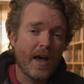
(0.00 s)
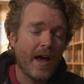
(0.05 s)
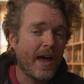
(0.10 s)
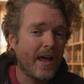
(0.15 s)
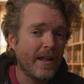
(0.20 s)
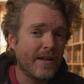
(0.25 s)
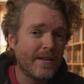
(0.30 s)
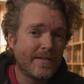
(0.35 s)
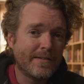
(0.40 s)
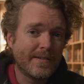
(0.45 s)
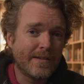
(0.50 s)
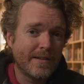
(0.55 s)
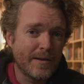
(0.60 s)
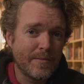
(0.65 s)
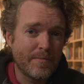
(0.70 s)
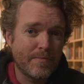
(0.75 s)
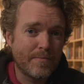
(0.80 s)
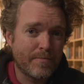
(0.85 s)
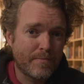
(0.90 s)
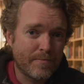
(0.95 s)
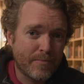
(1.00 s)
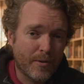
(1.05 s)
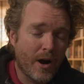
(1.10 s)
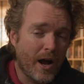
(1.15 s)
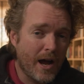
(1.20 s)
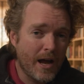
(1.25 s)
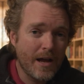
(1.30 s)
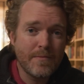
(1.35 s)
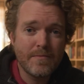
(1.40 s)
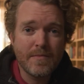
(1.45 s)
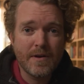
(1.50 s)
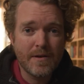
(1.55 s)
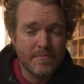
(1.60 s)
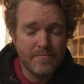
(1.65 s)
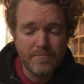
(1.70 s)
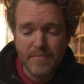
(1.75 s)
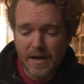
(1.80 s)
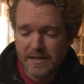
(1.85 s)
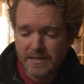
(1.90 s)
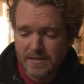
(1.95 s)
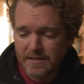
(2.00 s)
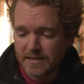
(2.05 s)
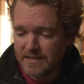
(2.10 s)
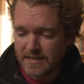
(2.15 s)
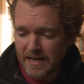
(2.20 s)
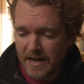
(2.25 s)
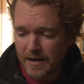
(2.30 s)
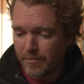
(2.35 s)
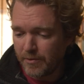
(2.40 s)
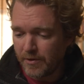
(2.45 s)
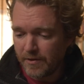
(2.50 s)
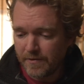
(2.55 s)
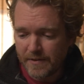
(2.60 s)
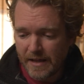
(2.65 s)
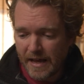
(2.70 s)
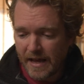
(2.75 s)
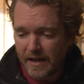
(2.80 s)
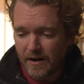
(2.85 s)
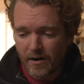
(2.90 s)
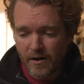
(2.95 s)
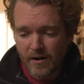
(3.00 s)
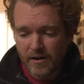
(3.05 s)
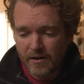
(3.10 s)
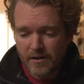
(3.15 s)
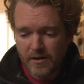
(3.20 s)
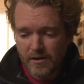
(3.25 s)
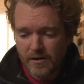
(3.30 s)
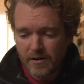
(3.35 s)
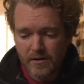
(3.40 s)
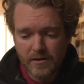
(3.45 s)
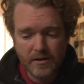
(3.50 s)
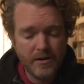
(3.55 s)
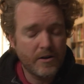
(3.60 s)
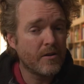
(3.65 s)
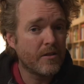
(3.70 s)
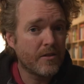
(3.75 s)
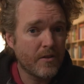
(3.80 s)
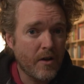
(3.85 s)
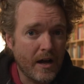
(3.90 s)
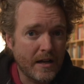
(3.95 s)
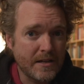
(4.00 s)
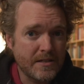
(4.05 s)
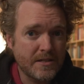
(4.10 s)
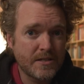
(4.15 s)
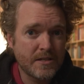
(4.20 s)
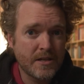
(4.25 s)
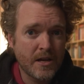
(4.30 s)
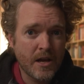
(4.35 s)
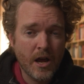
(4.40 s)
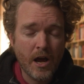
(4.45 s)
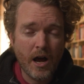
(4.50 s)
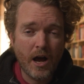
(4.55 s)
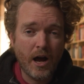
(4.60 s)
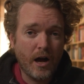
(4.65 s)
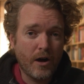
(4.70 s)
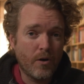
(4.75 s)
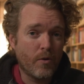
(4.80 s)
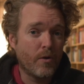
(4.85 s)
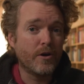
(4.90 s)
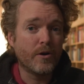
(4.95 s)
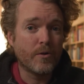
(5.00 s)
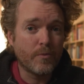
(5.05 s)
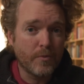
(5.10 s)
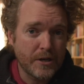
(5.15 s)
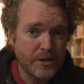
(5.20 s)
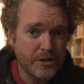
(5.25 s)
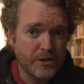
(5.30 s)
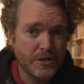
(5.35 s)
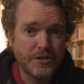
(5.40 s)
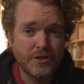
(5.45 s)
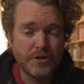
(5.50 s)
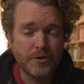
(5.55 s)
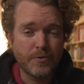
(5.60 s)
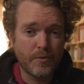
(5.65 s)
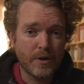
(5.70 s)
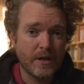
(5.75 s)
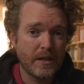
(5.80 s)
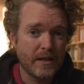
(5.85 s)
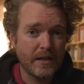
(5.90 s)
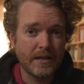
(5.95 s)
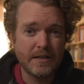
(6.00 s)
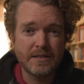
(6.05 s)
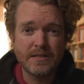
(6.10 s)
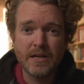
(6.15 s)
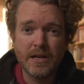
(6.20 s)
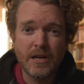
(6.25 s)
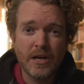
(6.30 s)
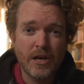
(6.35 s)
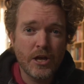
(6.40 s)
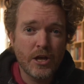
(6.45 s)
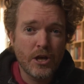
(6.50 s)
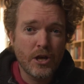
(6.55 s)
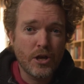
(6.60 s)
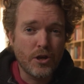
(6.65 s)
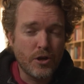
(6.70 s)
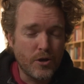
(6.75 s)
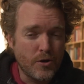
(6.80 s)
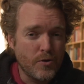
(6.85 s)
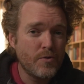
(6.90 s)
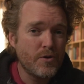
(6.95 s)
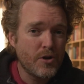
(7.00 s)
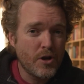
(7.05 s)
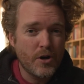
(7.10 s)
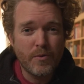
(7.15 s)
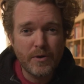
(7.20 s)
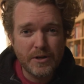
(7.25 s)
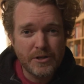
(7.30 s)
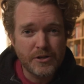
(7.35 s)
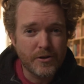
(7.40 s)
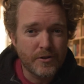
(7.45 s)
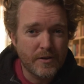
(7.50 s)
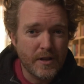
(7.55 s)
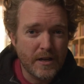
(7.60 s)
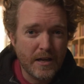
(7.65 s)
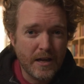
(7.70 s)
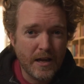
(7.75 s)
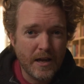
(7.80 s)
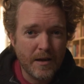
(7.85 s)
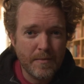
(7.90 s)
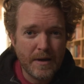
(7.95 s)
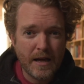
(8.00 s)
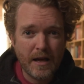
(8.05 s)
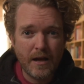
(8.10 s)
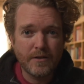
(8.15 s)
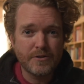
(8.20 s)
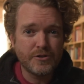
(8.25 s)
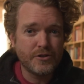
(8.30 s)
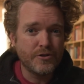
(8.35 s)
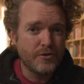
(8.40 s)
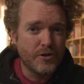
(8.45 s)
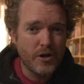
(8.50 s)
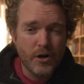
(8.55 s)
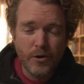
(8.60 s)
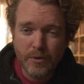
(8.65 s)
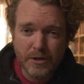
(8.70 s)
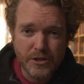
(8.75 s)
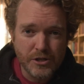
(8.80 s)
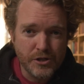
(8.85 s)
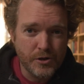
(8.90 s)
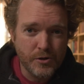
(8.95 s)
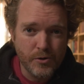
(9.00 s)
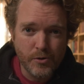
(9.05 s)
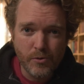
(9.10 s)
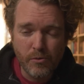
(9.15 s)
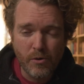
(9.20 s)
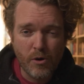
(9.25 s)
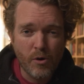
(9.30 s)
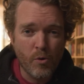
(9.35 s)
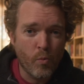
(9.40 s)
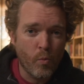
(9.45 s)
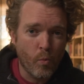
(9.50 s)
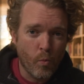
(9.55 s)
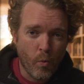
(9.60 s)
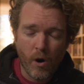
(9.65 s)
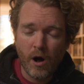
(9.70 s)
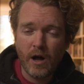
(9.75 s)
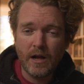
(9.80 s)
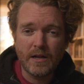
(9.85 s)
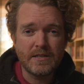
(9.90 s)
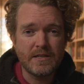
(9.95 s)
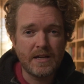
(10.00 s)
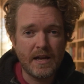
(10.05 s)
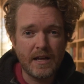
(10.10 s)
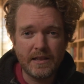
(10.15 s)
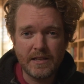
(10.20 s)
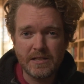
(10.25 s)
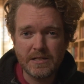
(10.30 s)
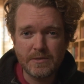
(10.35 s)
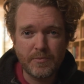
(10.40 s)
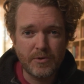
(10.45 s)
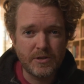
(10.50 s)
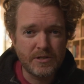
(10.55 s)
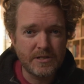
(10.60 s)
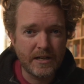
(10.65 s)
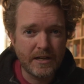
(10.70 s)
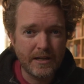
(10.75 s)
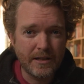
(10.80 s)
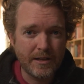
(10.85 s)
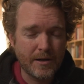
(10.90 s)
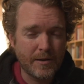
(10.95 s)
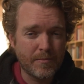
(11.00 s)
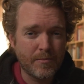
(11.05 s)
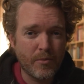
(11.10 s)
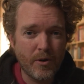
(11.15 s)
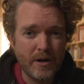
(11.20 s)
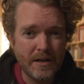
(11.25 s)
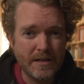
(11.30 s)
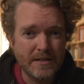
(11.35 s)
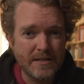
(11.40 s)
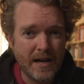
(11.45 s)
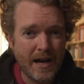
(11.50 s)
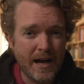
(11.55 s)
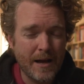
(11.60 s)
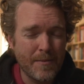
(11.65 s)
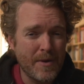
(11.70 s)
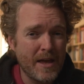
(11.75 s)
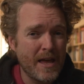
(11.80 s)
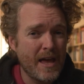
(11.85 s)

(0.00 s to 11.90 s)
And the prime best example of that are your thoughts, or your wishes, your willings. You know what you're thinking about, you know what you want at this particular point in time,